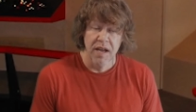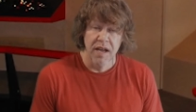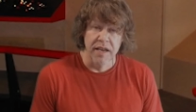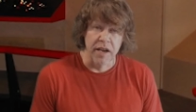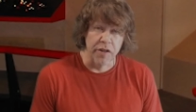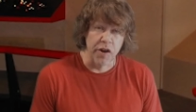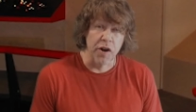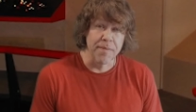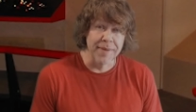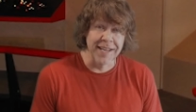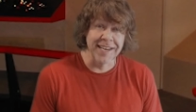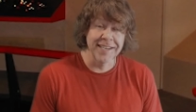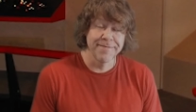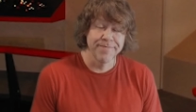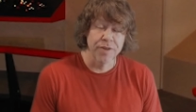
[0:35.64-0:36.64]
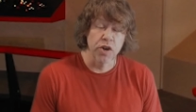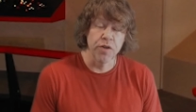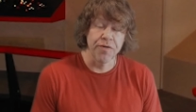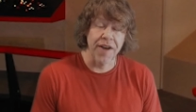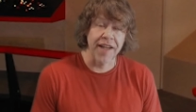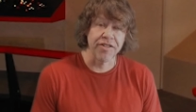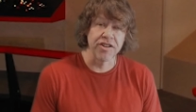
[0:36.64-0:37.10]
Now, there are many who
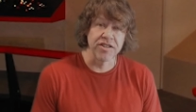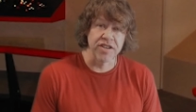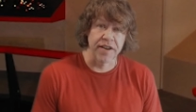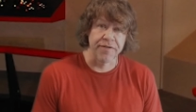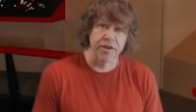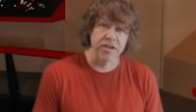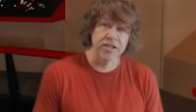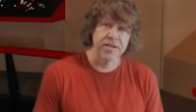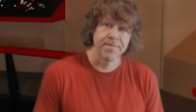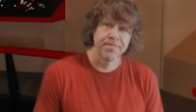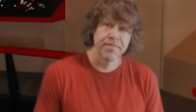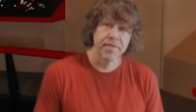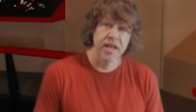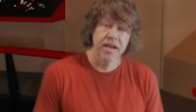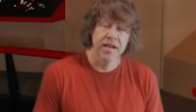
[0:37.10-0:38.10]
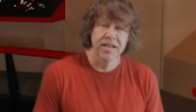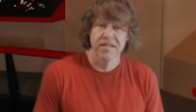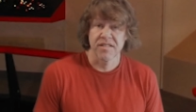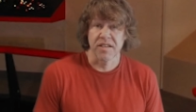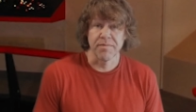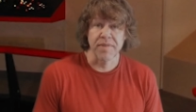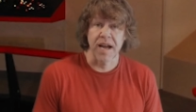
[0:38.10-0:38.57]
fight these efforts,
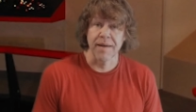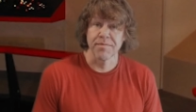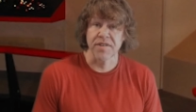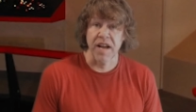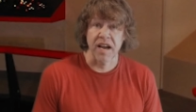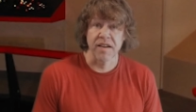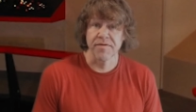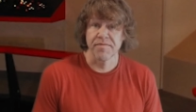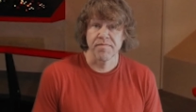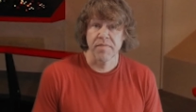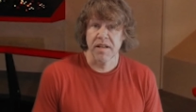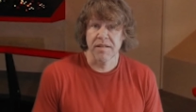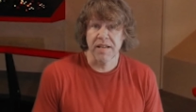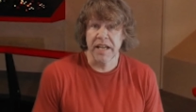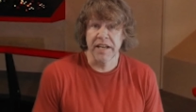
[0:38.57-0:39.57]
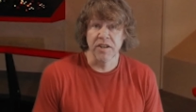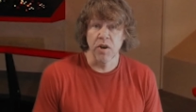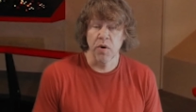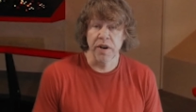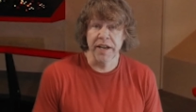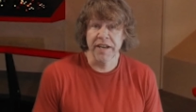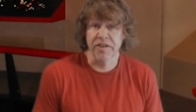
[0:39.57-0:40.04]
sometimes out of
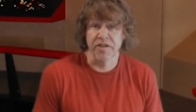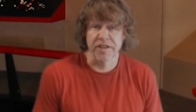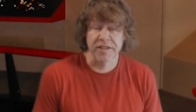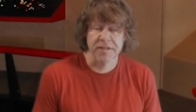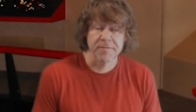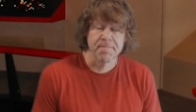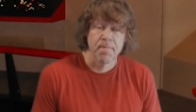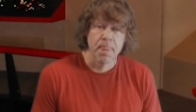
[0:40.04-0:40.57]
ego and ignorance.